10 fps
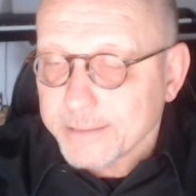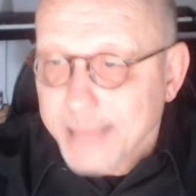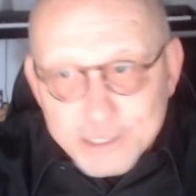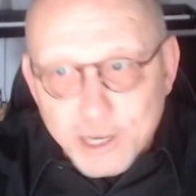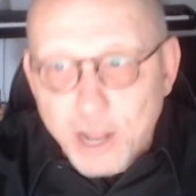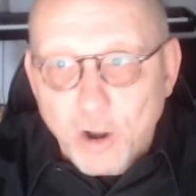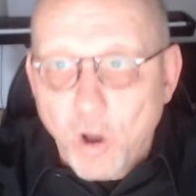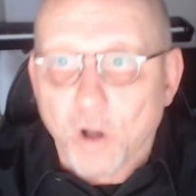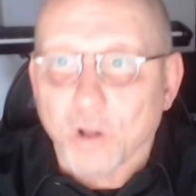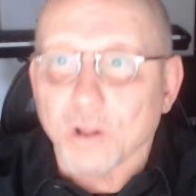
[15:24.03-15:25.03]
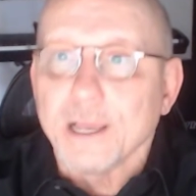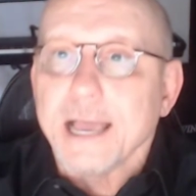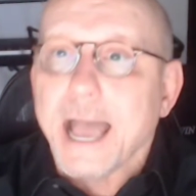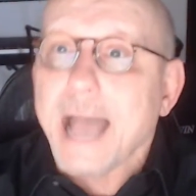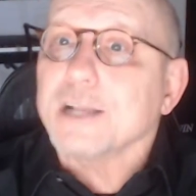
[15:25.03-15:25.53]
That's not all.
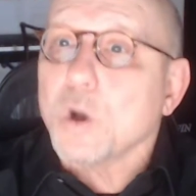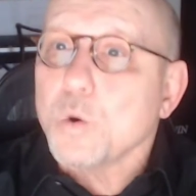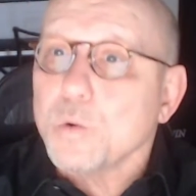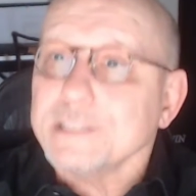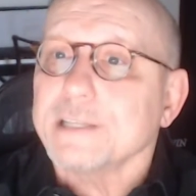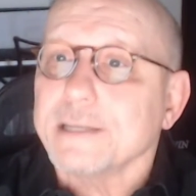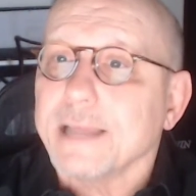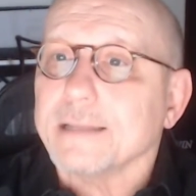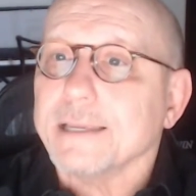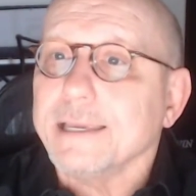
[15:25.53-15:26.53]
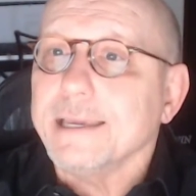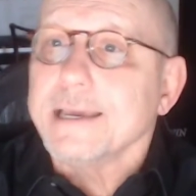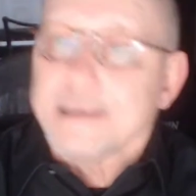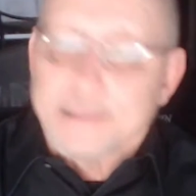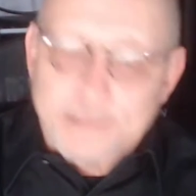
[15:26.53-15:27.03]
And
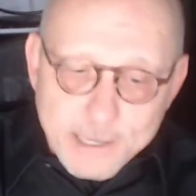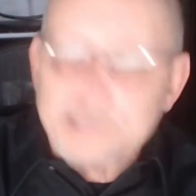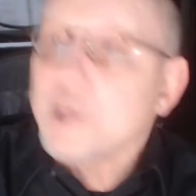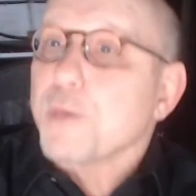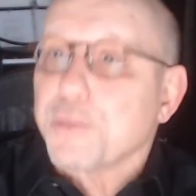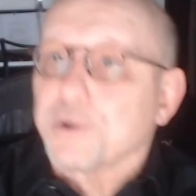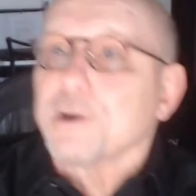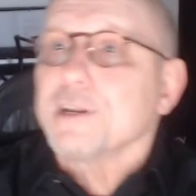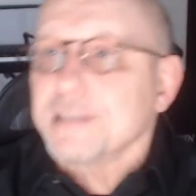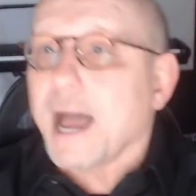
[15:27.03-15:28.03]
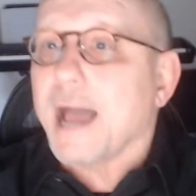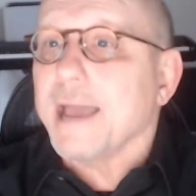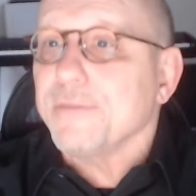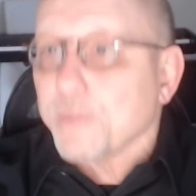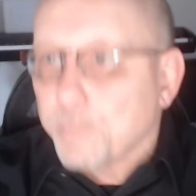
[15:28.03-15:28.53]
coincidentally, this third
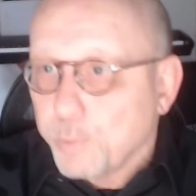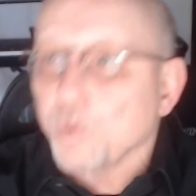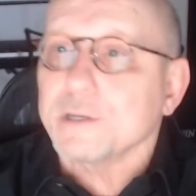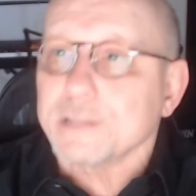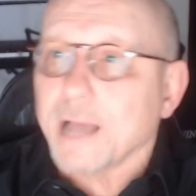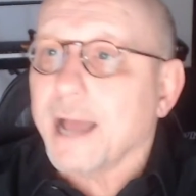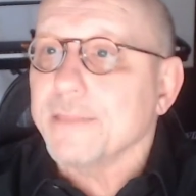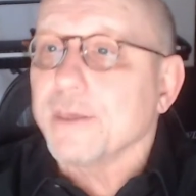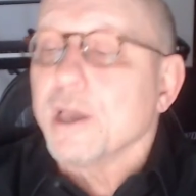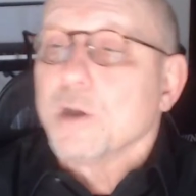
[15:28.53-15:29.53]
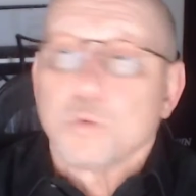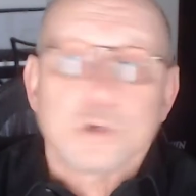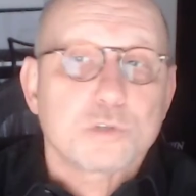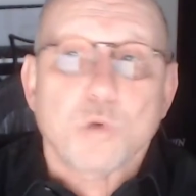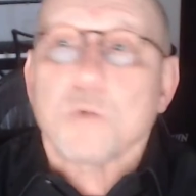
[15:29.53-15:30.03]
tithe, the poor tithe,
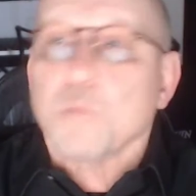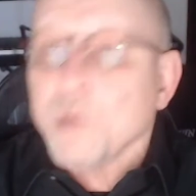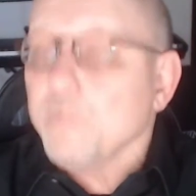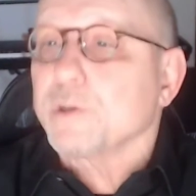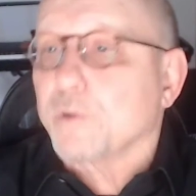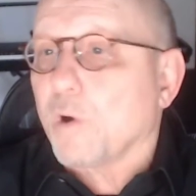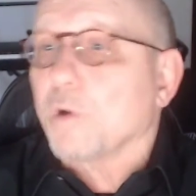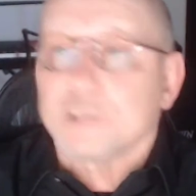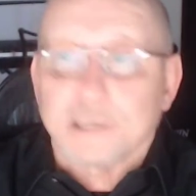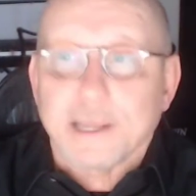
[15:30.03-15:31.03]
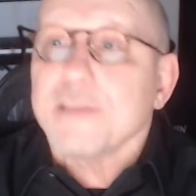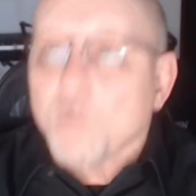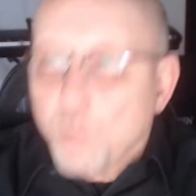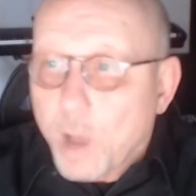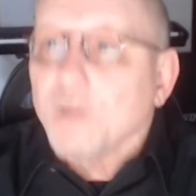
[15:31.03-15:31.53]
was what we would call today
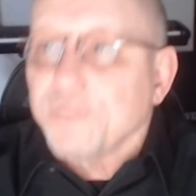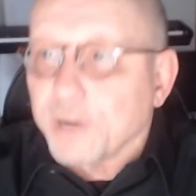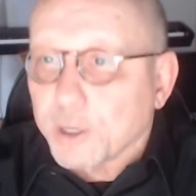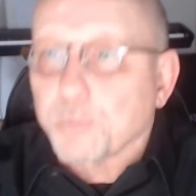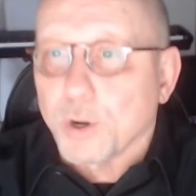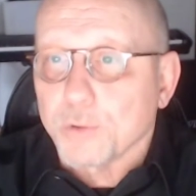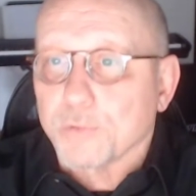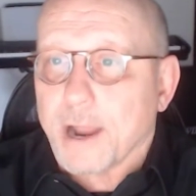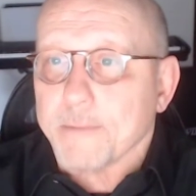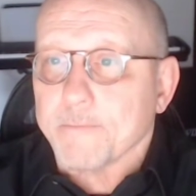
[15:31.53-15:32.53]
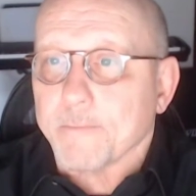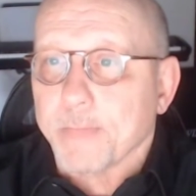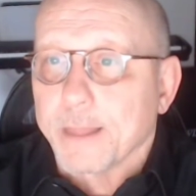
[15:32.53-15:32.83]
the welfare program.